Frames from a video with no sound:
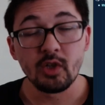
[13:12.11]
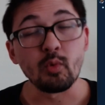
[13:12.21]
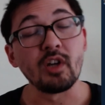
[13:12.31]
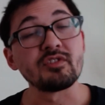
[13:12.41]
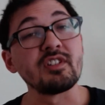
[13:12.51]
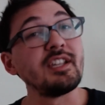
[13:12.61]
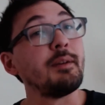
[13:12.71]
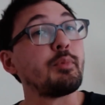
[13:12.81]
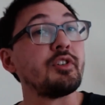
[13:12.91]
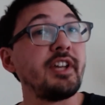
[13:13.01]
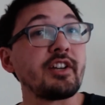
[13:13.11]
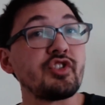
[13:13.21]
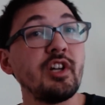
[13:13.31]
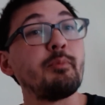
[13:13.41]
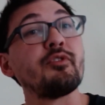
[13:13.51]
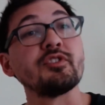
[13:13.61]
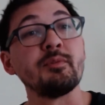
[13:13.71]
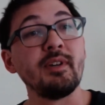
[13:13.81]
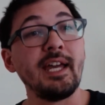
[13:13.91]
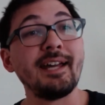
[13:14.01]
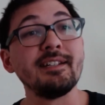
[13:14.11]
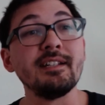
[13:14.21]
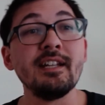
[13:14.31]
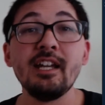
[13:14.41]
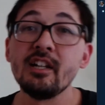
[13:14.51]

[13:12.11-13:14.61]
We're also going to get protection up for some added